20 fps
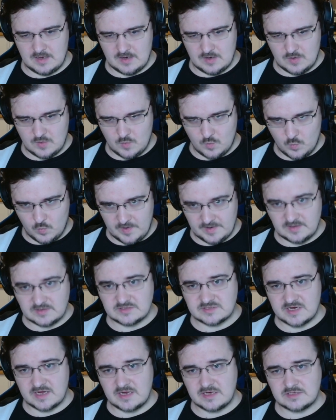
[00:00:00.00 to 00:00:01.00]
will
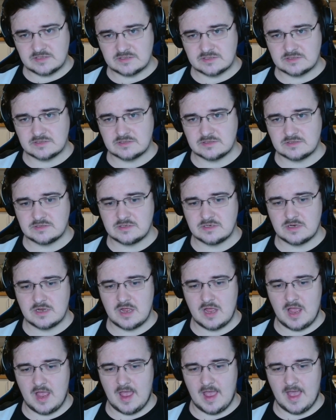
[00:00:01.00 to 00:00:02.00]
change,
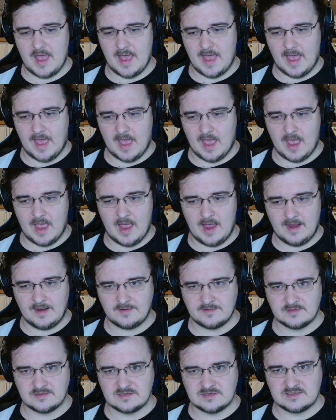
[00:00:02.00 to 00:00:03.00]
and